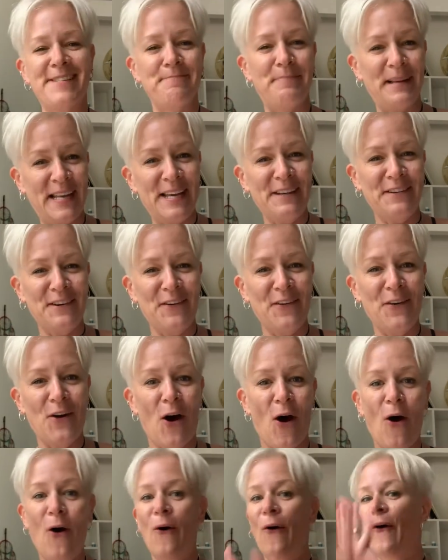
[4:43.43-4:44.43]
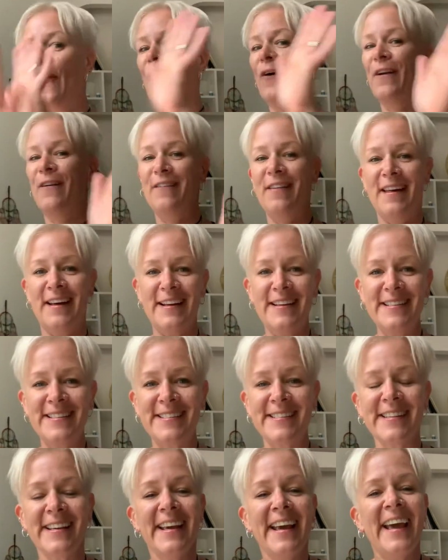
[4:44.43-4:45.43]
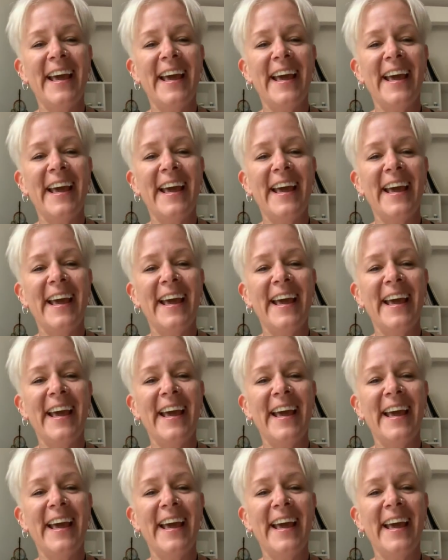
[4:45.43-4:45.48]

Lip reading: believe it or not, all of this